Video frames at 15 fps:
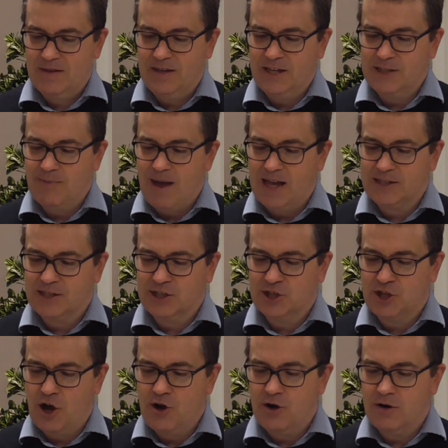These masters
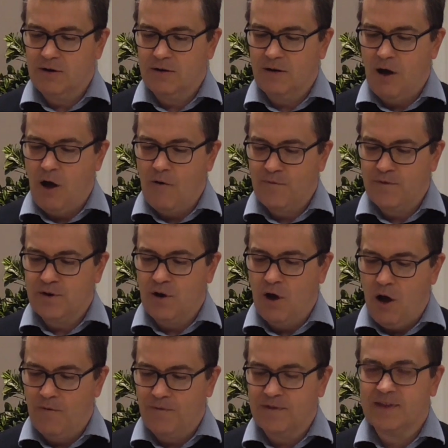don't often
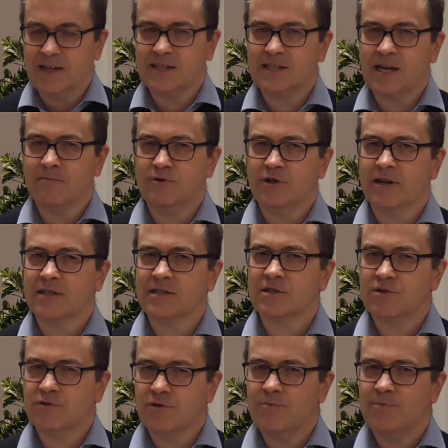offer their subjects
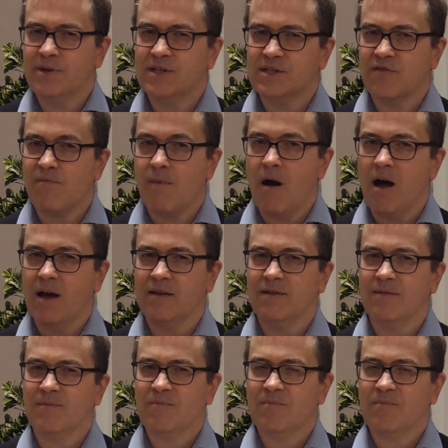true peace of mind.